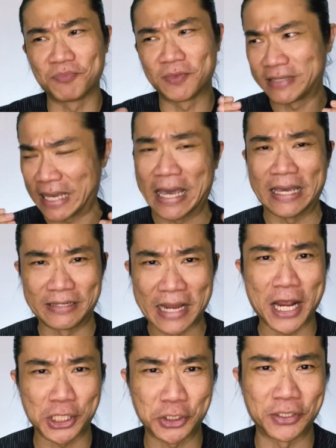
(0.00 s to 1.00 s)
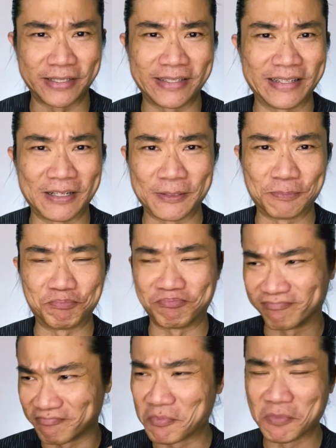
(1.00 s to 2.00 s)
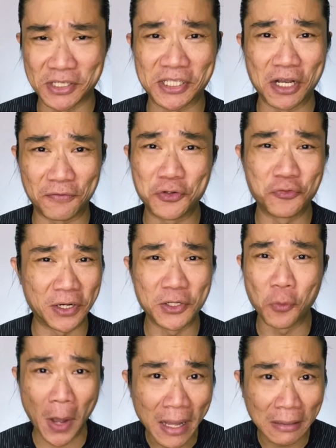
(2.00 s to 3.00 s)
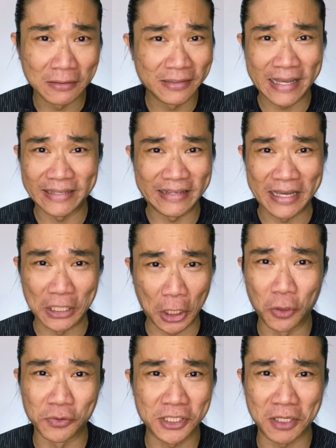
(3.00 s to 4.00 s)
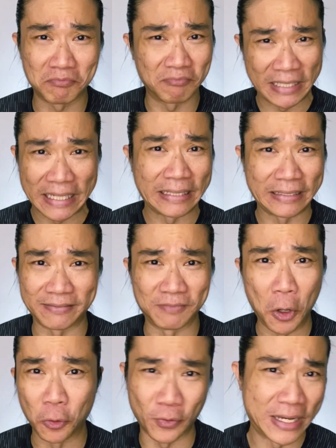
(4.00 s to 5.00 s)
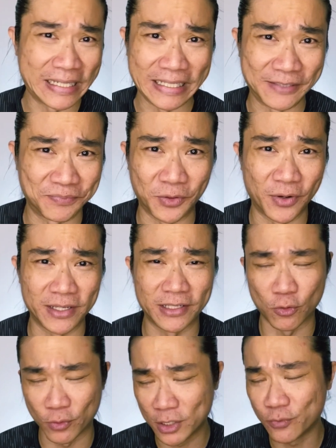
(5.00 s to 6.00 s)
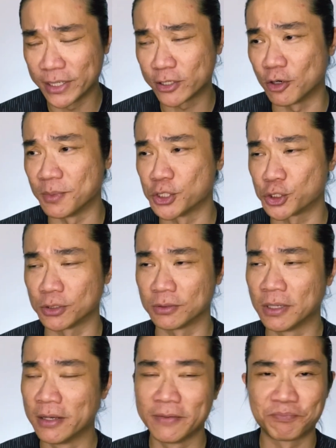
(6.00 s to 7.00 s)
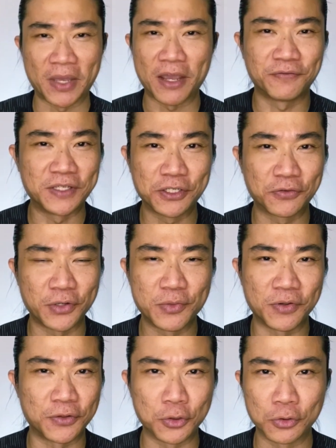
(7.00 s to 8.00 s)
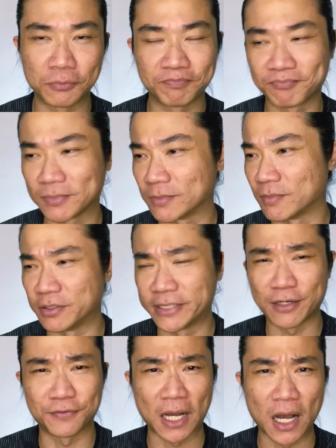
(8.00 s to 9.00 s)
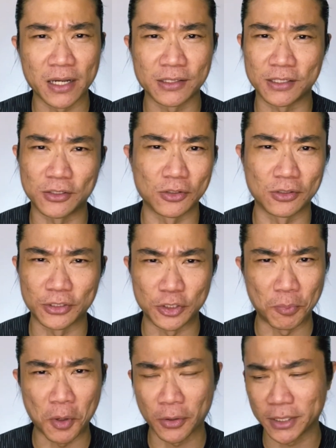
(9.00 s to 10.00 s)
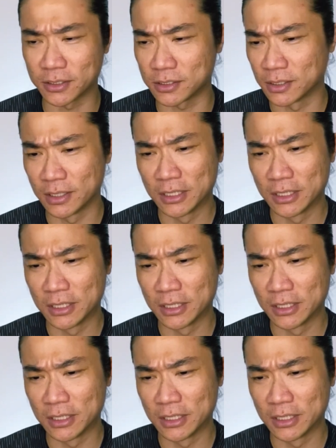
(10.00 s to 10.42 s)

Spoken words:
can actually serve you really well at a close-up gig already. All right, they're really commercial. Have these three with you, a deck of cards in your pocket,